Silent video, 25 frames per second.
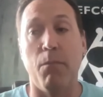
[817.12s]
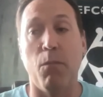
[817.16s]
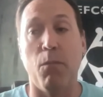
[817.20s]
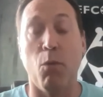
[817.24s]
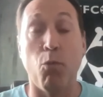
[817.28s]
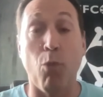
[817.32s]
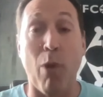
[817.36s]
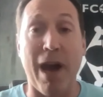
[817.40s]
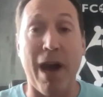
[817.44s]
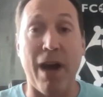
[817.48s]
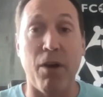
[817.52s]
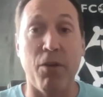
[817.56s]

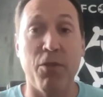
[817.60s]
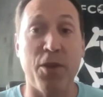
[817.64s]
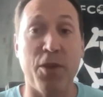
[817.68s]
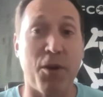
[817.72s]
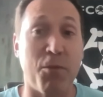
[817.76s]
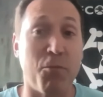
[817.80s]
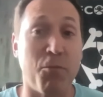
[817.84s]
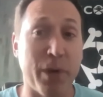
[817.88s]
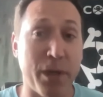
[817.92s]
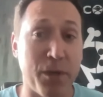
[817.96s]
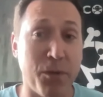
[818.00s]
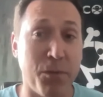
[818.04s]
while
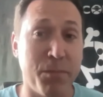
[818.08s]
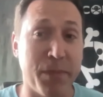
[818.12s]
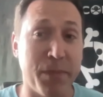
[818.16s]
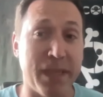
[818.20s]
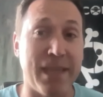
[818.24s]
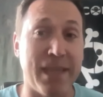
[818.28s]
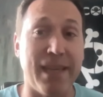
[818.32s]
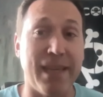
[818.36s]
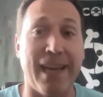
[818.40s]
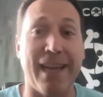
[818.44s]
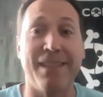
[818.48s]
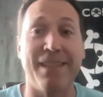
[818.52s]
there will
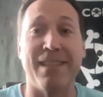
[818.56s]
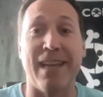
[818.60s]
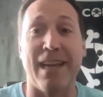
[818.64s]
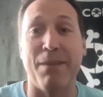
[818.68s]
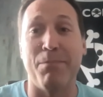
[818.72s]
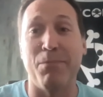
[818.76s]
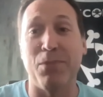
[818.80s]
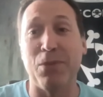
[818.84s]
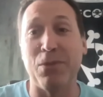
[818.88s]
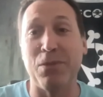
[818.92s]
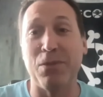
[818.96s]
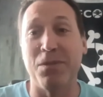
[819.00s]
be
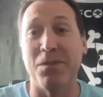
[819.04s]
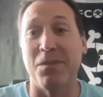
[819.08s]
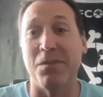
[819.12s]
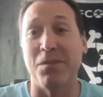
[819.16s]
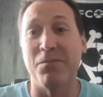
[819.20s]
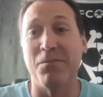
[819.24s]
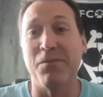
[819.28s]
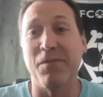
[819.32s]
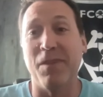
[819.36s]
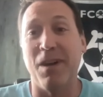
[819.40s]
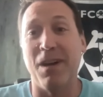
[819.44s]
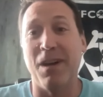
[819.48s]
examples
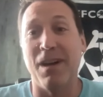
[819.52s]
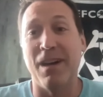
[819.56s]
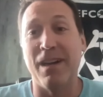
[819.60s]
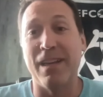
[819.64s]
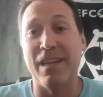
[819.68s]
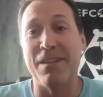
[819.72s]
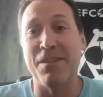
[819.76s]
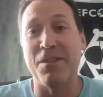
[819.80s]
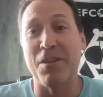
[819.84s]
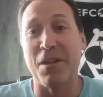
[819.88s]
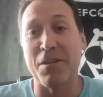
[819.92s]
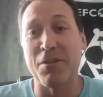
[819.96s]
of
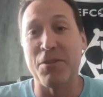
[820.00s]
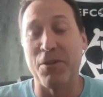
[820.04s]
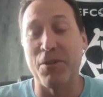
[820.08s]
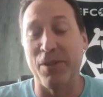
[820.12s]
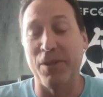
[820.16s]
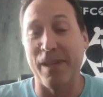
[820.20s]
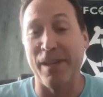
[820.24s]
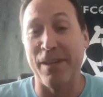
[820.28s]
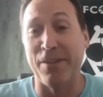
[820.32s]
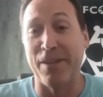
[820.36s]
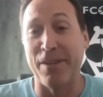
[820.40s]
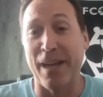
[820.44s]

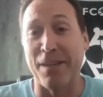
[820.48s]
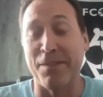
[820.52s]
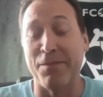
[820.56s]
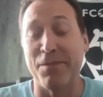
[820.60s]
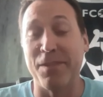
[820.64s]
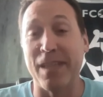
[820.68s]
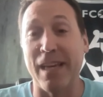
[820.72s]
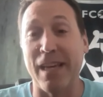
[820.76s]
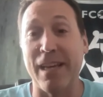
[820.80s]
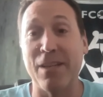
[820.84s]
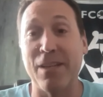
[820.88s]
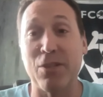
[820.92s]
industrial Internet of
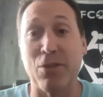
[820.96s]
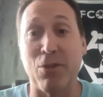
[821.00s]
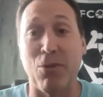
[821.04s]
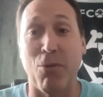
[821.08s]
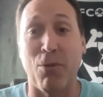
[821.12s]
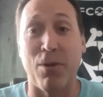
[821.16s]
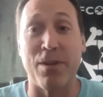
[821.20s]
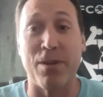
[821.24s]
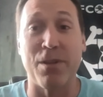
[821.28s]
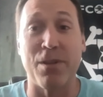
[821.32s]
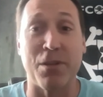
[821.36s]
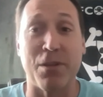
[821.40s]
Things
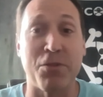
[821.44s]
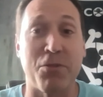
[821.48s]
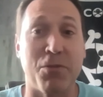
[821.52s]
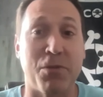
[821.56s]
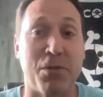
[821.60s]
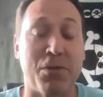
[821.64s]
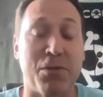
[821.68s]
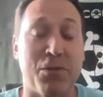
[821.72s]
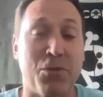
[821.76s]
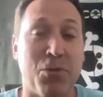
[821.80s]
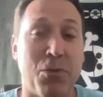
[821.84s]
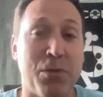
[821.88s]
or
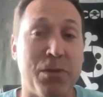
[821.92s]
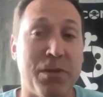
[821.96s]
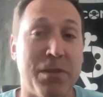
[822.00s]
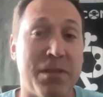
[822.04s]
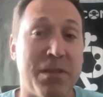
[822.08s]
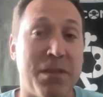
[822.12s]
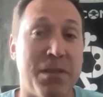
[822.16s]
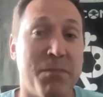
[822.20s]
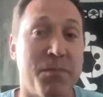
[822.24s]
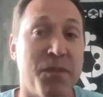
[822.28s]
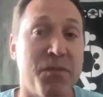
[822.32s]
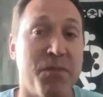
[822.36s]
industrial control
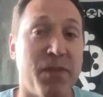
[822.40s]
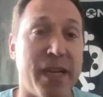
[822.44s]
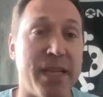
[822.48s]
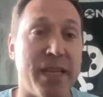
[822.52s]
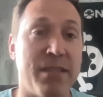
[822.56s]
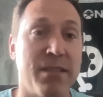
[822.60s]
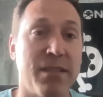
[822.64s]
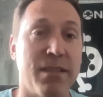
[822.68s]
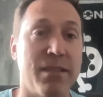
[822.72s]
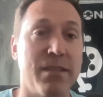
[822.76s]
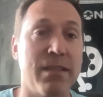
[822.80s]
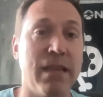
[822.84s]
system
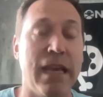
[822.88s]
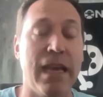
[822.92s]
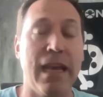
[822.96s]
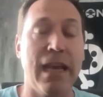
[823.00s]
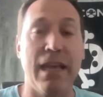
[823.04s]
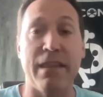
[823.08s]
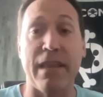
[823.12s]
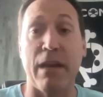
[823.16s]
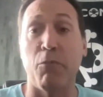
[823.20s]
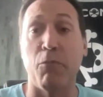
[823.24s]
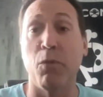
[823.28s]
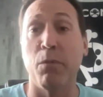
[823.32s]
devices
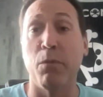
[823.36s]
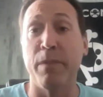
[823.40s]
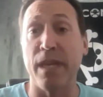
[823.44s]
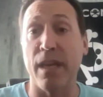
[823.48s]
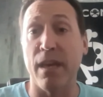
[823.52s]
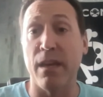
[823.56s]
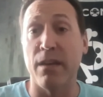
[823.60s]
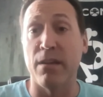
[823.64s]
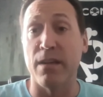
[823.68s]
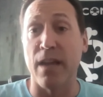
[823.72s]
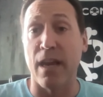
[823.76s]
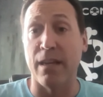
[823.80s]
that will
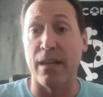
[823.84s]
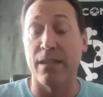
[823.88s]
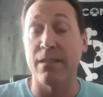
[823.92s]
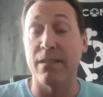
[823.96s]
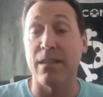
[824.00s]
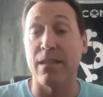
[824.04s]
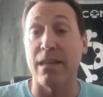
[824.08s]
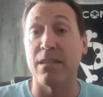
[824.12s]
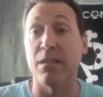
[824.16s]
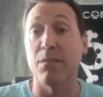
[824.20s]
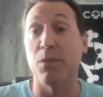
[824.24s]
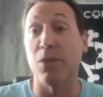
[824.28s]
be Internet
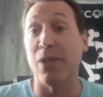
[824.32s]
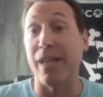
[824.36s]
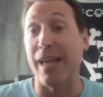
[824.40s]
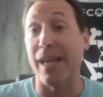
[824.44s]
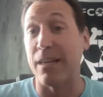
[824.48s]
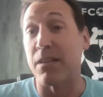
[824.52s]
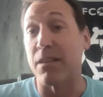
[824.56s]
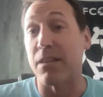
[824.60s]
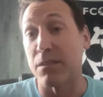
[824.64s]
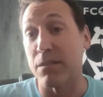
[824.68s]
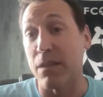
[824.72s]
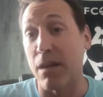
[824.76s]
accessible
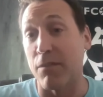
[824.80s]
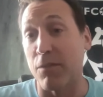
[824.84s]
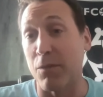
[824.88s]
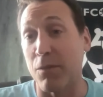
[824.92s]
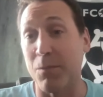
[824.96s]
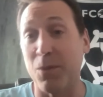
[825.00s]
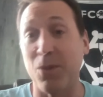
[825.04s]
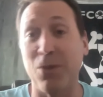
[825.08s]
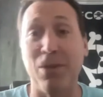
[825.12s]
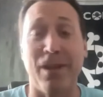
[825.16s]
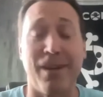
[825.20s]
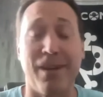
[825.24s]
and
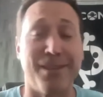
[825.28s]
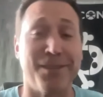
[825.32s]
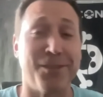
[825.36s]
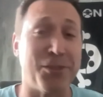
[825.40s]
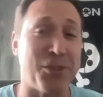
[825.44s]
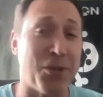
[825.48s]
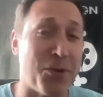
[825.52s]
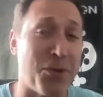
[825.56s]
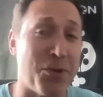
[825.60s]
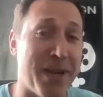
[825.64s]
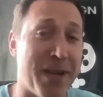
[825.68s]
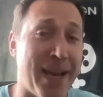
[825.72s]
discoverable on
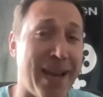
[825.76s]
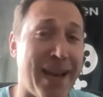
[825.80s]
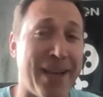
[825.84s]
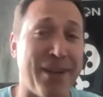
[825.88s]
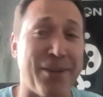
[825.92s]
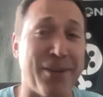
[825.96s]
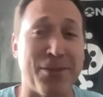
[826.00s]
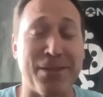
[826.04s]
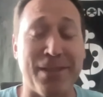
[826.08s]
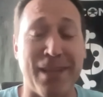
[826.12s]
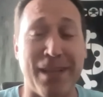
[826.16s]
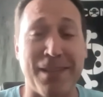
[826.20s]

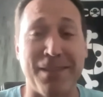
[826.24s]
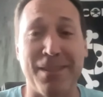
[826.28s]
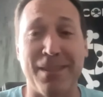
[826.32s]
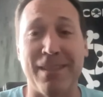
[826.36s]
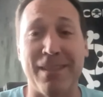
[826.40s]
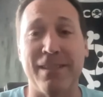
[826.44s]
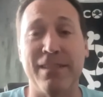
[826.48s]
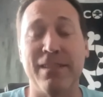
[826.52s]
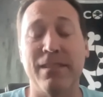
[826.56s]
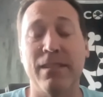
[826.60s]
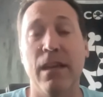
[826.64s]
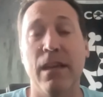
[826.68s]
Shodan or
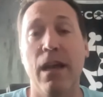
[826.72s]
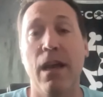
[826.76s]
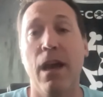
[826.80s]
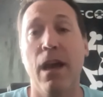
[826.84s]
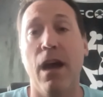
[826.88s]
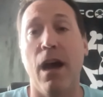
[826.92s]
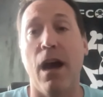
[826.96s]
Census,